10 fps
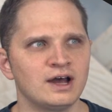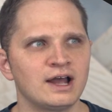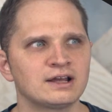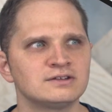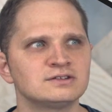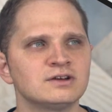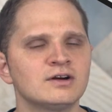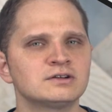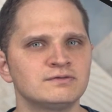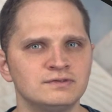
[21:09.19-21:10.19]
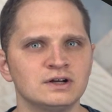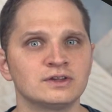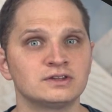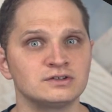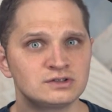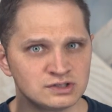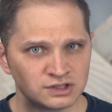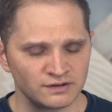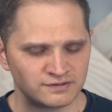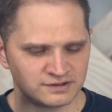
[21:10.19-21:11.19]
I can start to feel that there's a
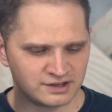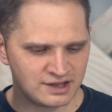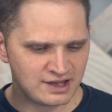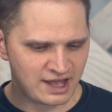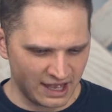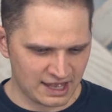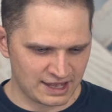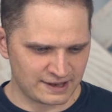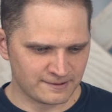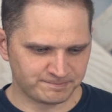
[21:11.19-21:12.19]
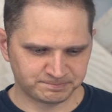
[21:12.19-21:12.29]
shift ahead.